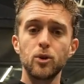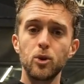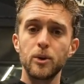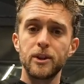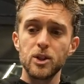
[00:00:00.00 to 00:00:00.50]
you
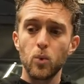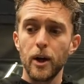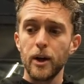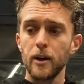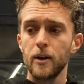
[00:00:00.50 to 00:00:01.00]
do it this
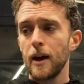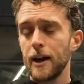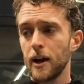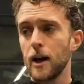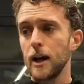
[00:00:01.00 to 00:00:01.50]
way,
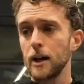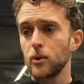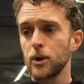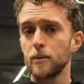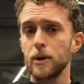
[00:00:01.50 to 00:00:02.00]
and I highly
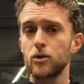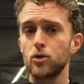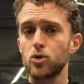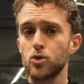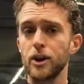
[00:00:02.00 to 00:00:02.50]
recommend
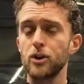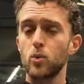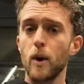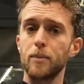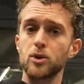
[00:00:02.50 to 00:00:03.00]
to train your
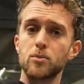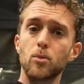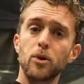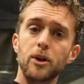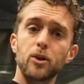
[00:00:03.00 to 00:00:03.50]
weapons
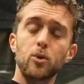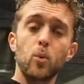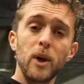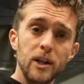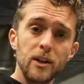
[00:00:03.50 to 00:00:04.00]
more than your
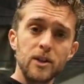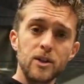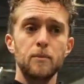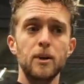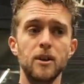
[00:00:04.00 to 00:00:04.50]

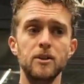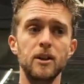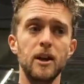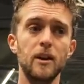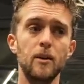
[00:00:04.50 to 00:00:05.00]
weakness, because
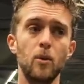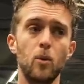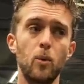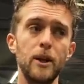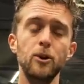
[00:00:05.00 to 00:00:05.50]
it can
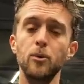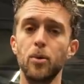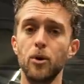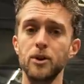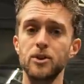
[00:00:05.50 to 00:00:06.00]
win you
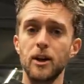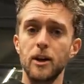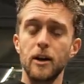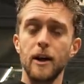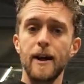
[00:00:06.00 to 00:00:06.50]
points
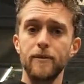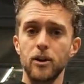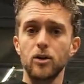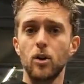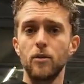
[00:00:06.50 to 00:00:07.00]
and have
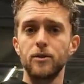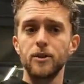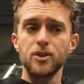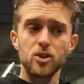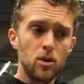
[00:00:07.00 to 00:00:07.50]
that
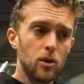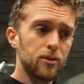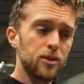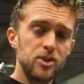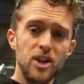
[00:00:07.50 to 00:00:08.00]
confidence.
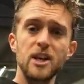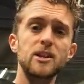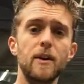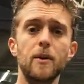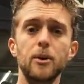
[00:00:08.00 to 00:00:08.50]
Confidence is
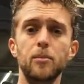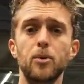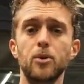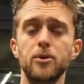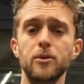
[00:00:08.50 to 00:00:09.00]
very
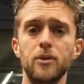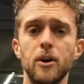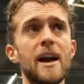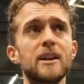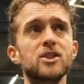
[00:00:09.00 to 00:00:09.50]
important,
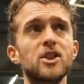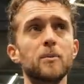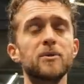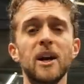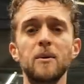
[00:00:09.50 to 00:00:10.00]
and
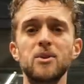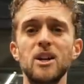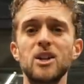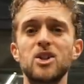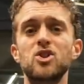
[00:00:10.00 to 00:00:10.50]
sometimes
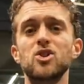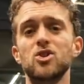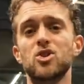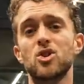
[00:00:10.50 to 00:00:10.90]
it's just